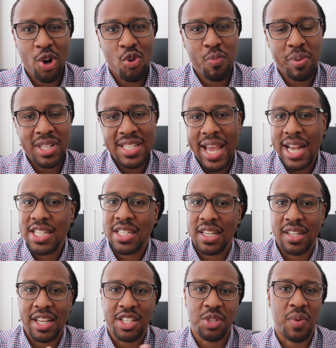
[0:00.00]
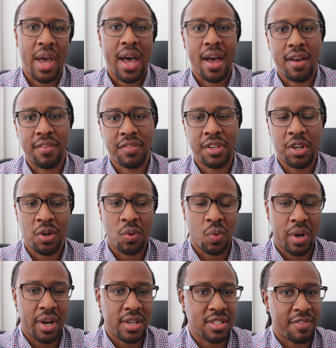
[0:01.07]
protection that you have.
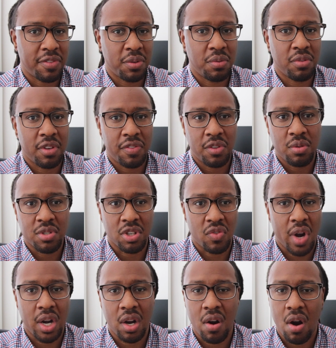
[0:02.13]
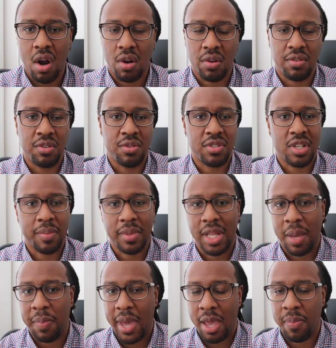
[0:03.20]
Whereas if you use a credit card or you use something
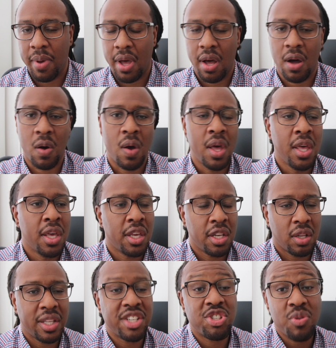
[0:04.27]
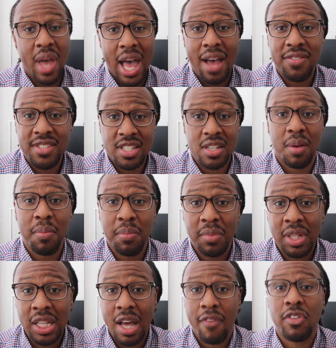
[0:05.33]
like PayPal, at least you have
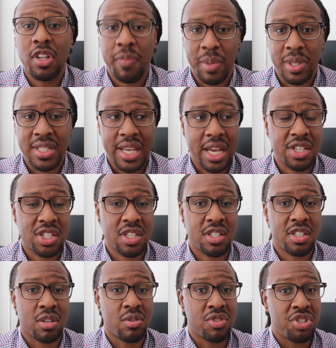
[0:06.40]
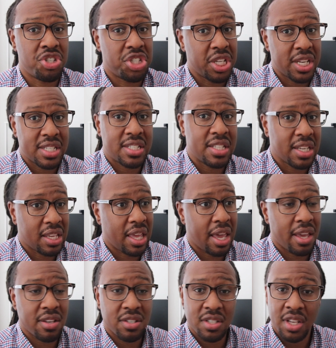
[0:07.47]
some level of protection. So just in
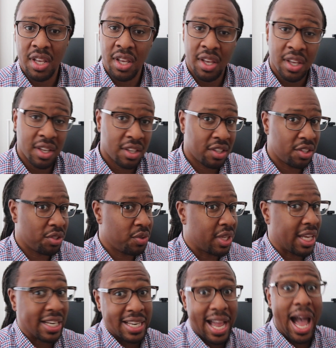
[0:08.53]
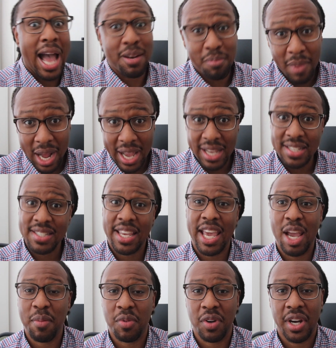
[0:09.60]
case you get got by a
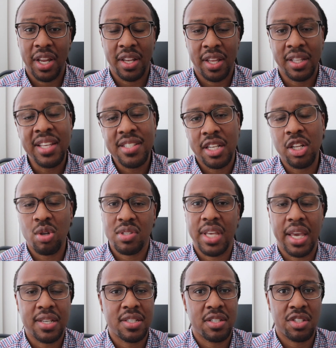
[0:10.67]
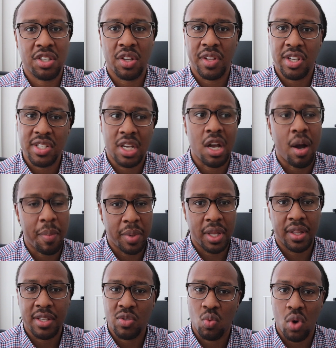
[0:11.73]
scammer, at least in those cases, there's a company
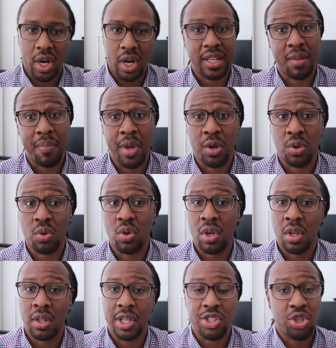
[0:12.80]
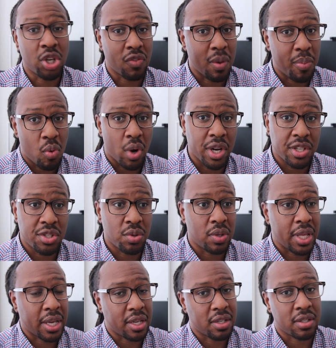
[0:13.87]
that's working in the middle that you can report it to, and
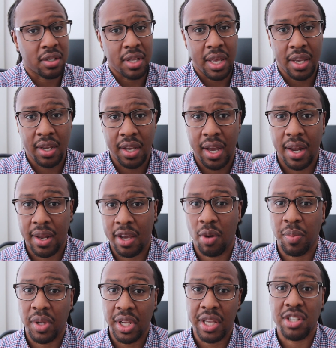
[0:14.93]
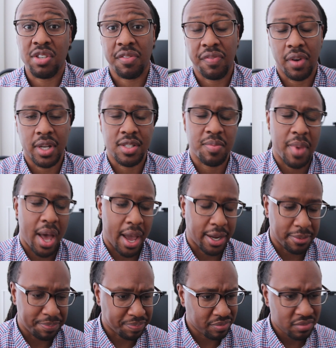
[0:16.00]
they can kind of help you to get your funds back.
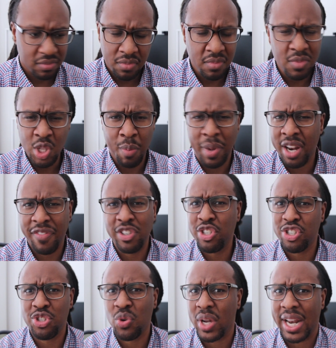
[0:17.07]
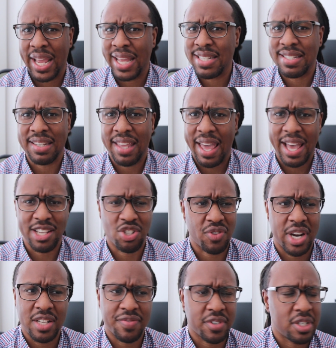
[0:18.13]
But if you're just doing an instant cash
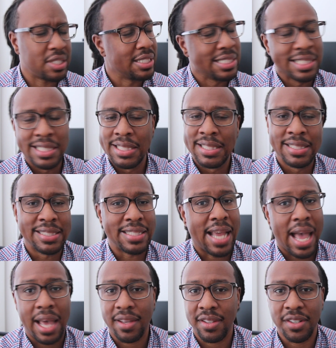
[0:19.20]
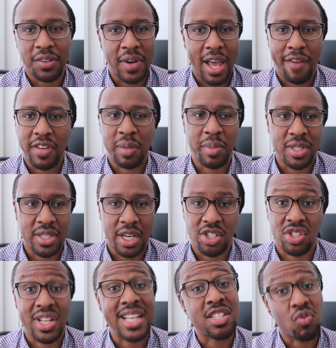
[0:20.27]
transfer, nah, you don't have any
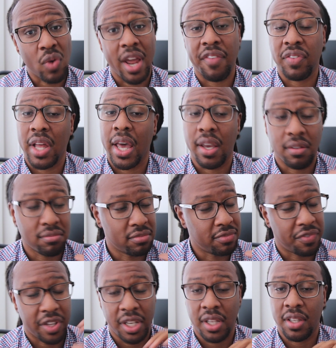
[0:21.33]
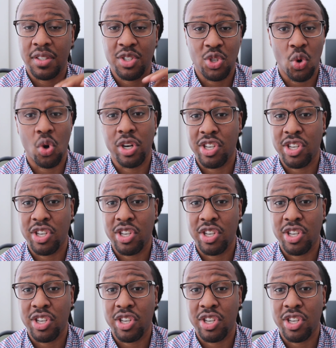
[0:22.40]
protection. That's a red flag. If any store